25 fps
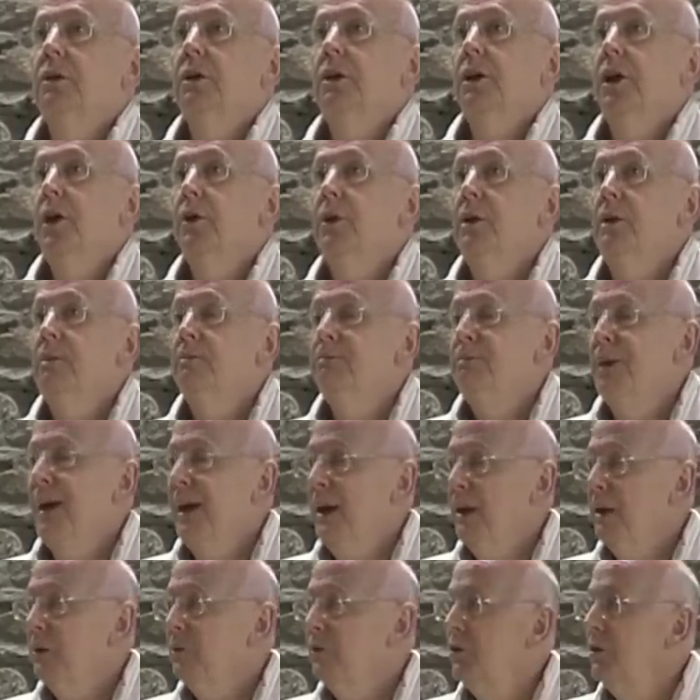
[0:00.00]
the going
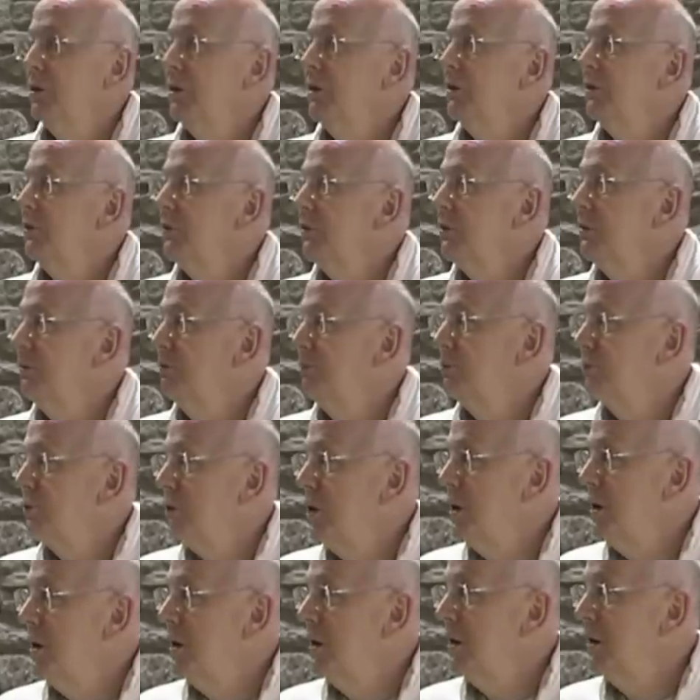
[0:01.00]
back to his
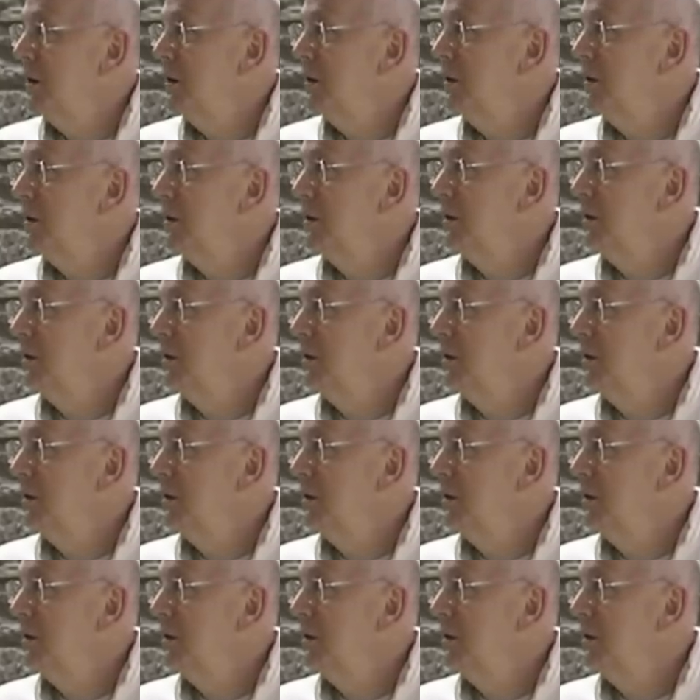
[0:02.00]
prayer,